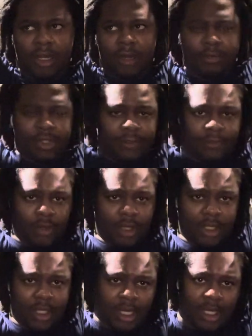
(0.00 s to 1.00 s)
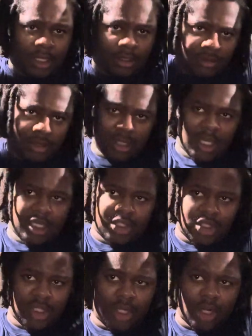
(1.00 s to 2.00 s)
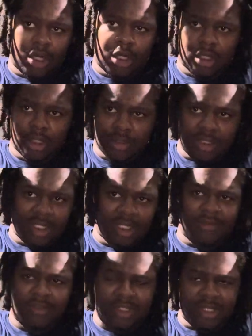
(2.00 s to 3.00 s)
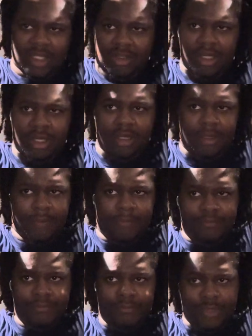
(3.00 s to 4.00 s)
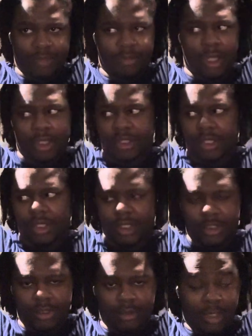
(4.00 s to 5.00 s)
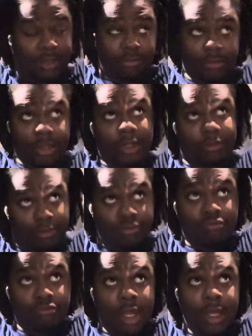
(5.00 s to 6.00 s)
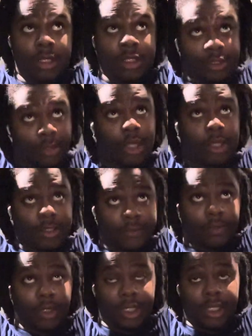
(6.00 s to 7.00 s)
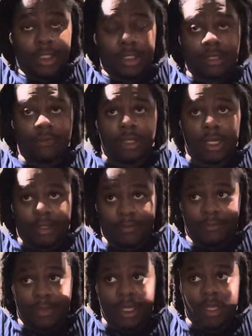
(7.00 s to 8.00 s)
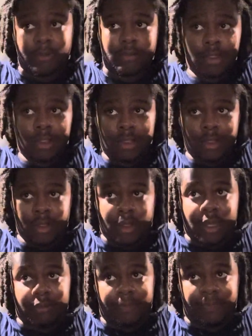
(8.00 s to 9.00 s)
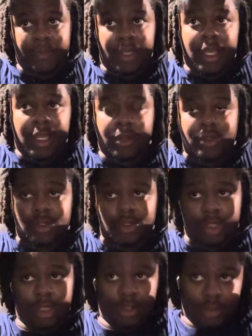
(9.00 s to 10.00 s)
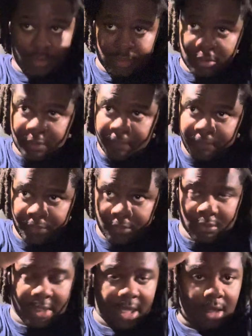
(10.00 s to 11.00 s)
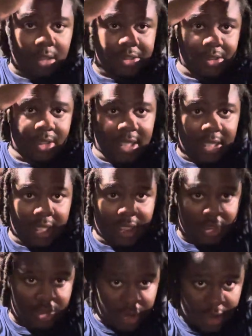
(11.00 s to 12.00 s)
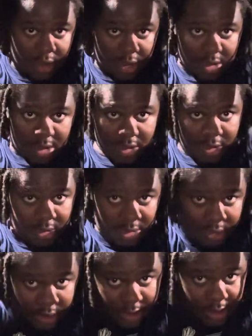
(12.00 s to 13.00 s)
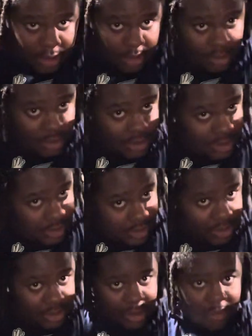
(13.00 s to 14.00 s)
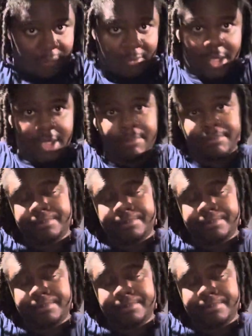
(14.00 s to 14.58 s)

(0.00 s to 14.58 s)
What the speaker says: It's a 4K HDR TV. Is like the smallest 32, like the smallest 4K TV I could find that would fit in the truck. That also had HDR and all that good stuff, right?